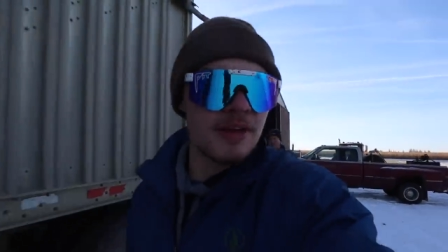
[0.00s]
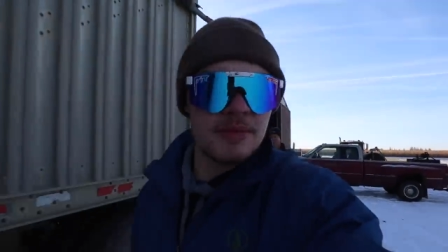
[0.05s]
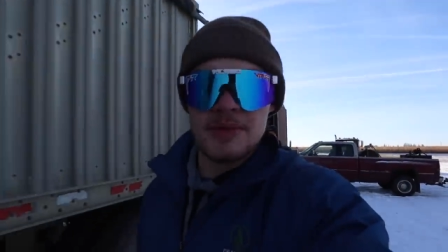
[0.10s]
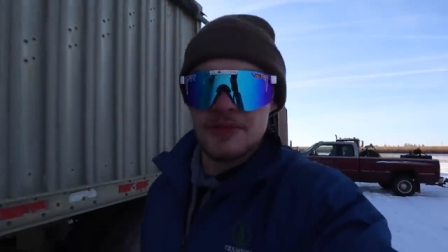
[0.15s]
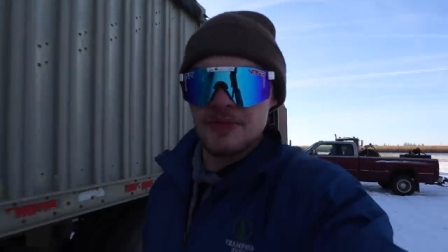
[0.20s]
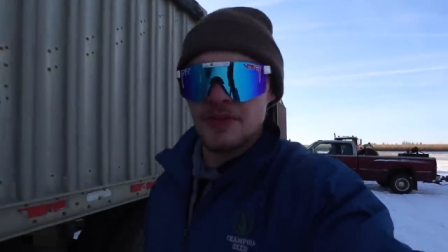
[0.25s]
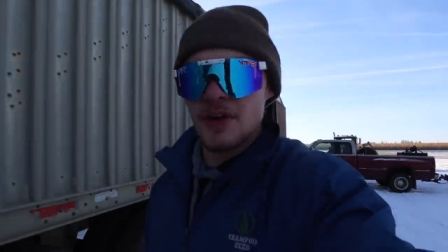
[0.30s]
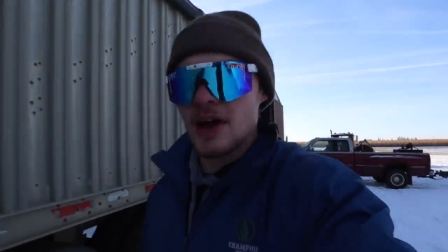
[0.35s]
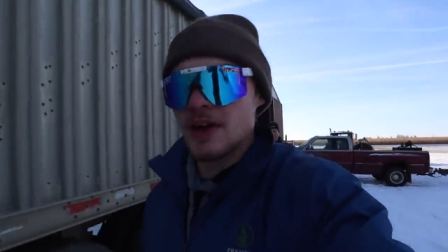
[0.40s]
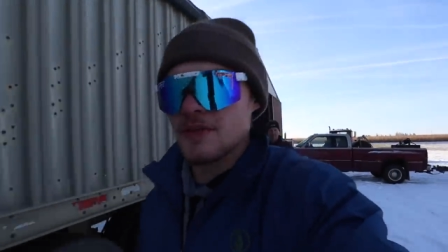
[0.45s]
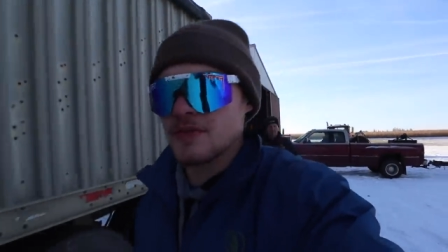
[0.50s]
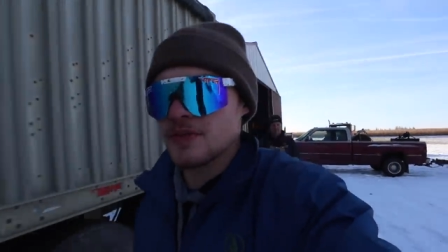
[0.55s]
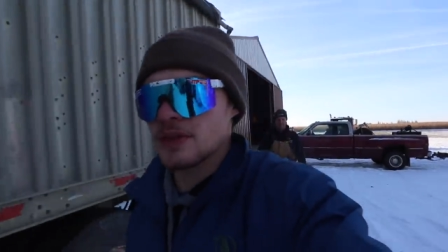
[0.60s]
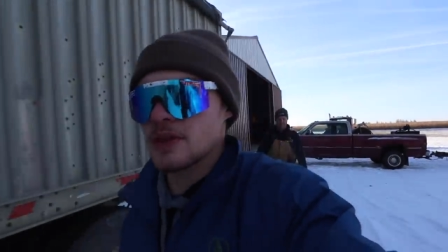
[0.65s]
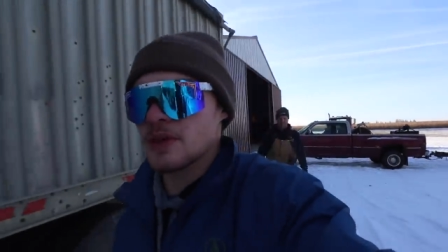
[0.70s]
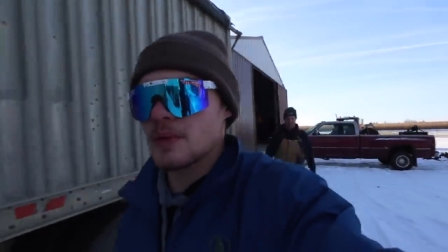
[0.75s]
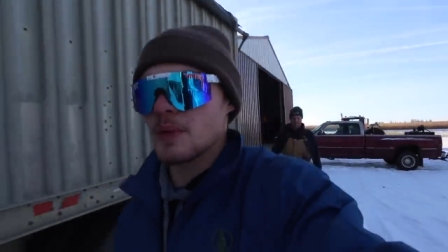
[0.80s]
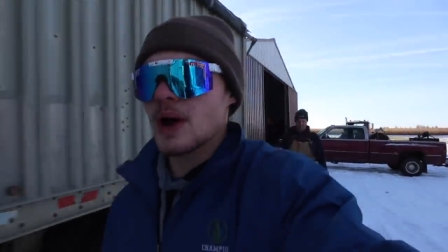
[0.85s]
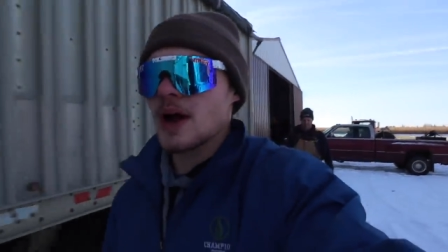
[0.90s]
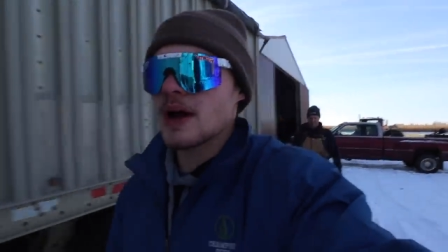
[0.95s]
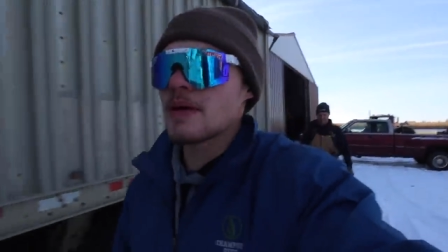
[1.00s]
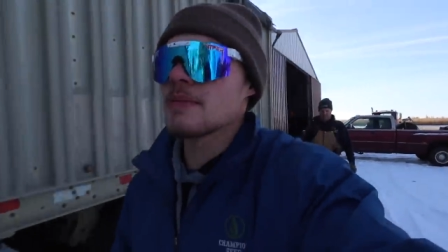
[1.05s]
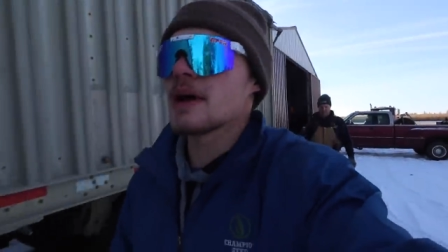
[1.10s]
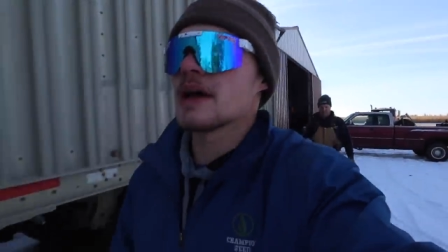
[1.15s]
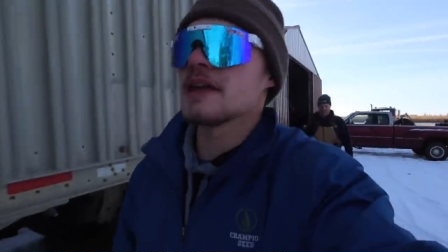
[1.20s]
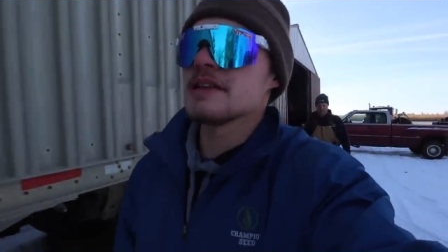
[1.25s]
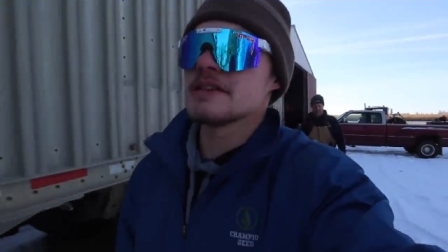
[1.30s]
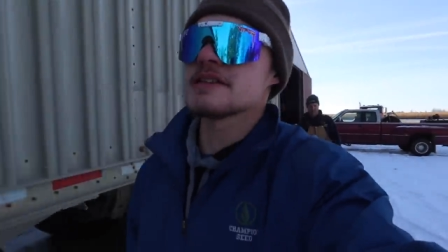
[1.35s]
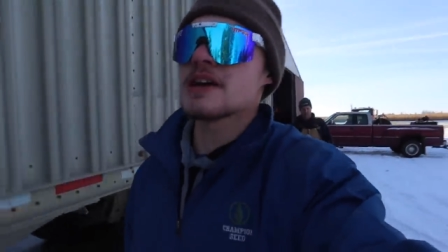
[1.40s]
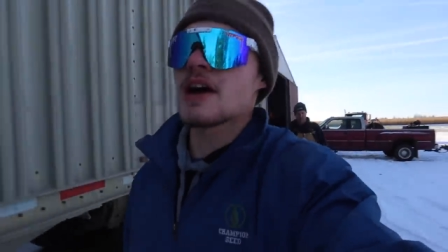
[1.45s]
gonna be fine for a little while
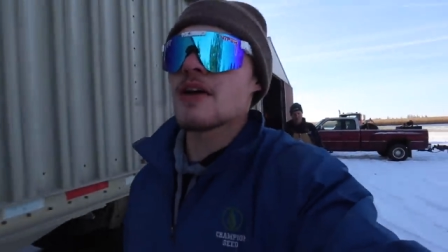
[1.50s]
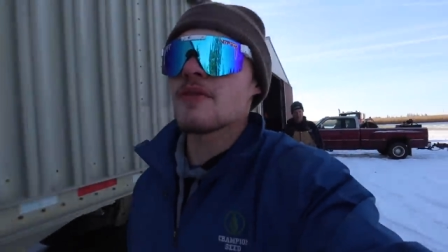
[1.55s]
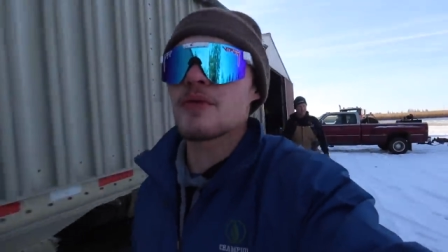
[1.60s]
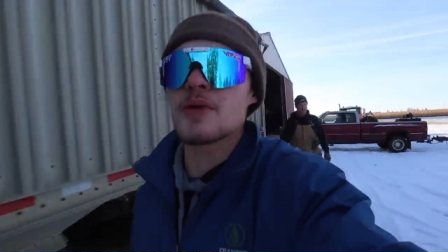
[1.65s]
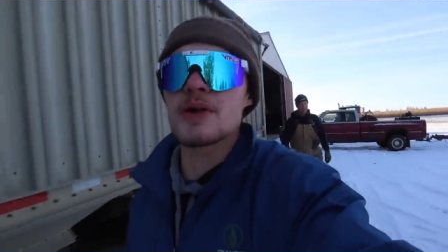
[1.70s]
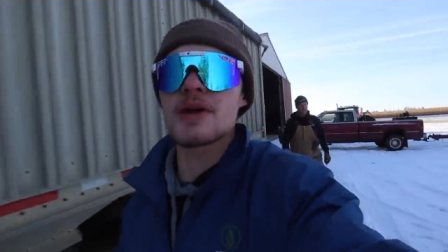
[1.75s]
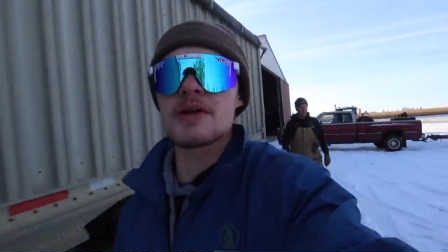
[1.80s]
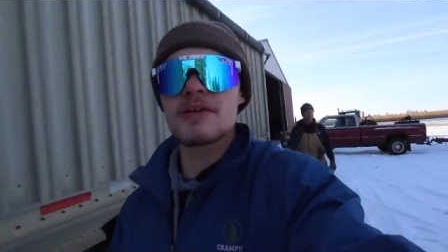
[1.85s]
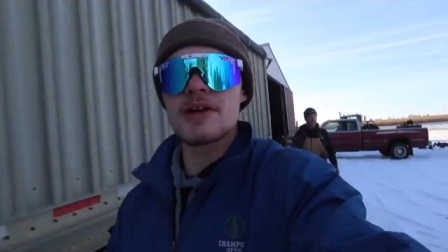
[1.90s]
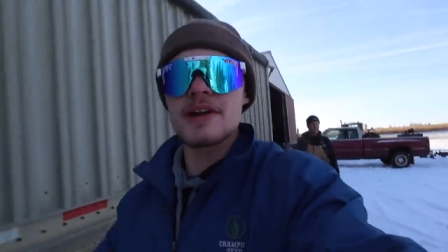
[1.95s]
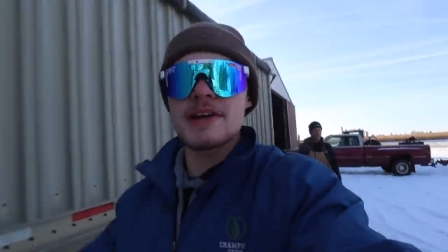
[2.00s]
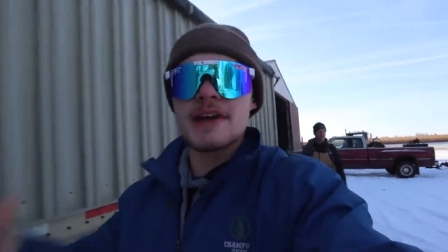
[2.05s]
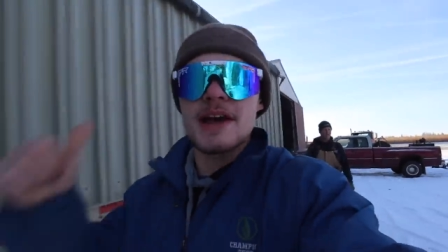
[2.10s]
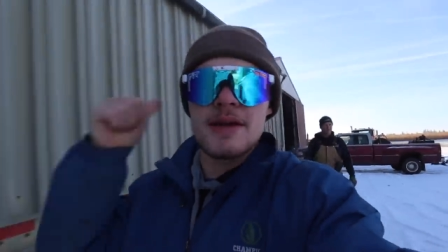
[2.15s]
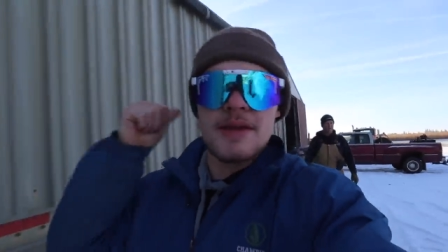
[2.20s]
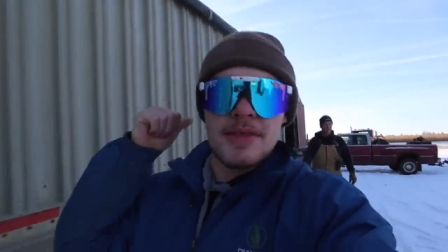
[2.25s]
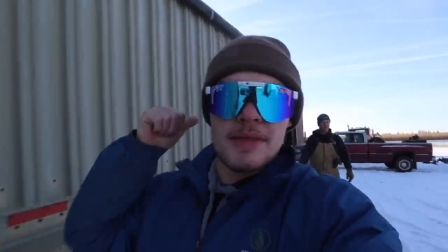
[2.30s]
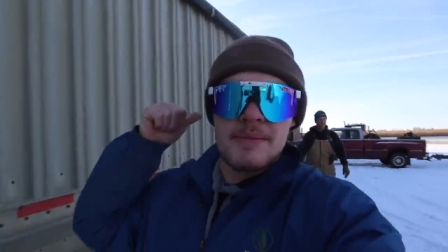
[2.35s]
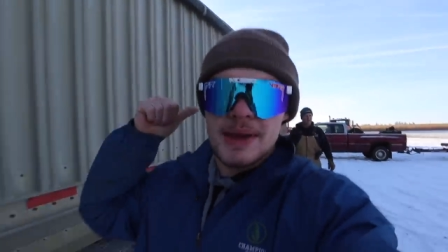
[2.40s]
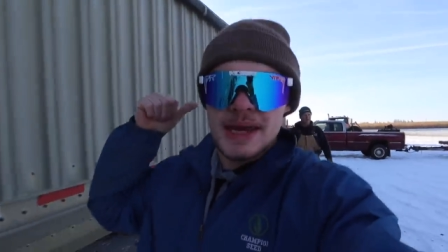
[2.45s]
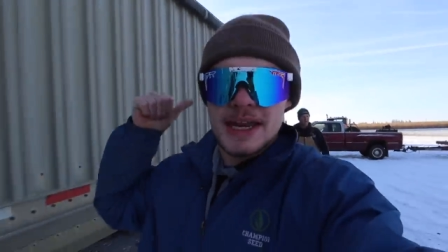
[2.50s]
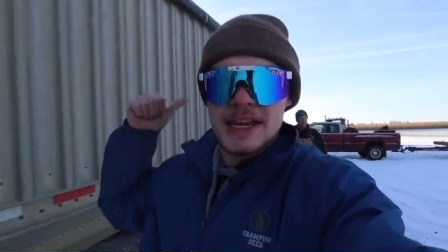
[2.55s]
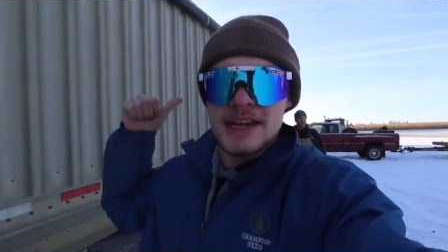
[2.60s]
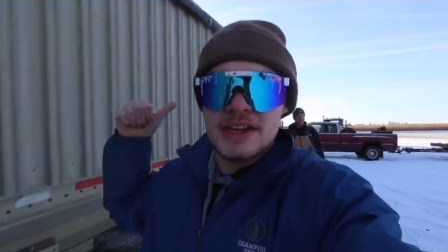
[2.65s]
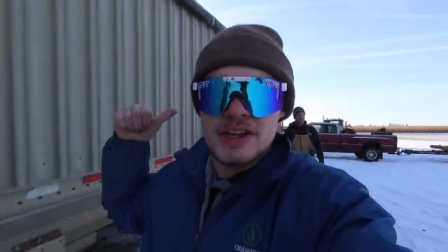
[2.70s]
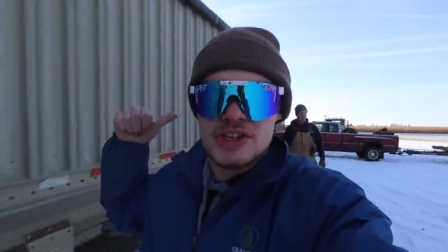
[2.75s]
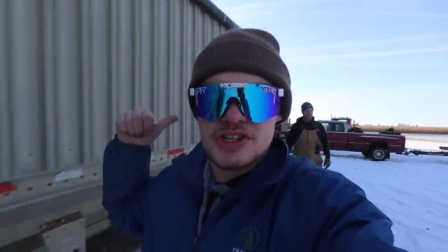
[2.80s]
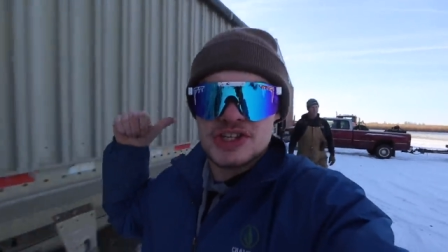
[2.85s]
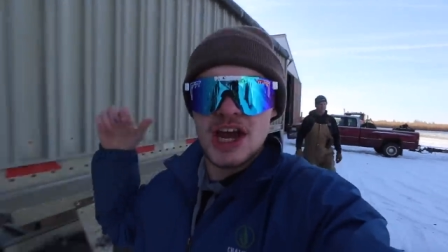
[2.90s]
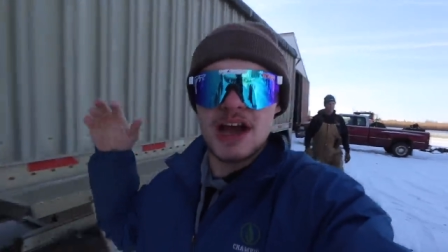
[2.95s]
by itself. We're gonna run down to the main
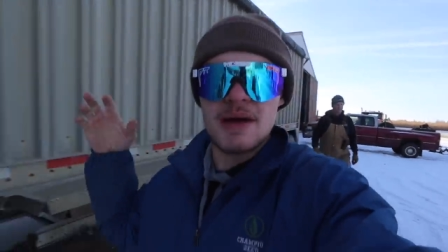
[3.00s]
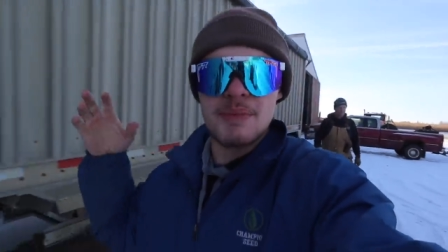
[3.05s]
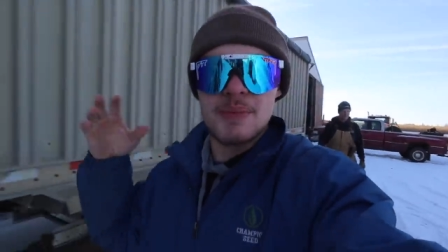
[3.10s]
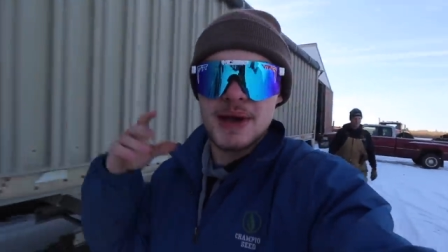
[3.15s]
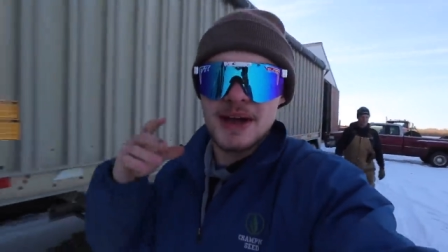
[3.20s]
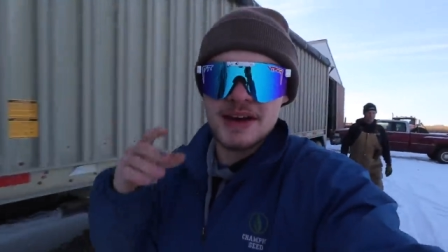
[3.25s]
heated shop.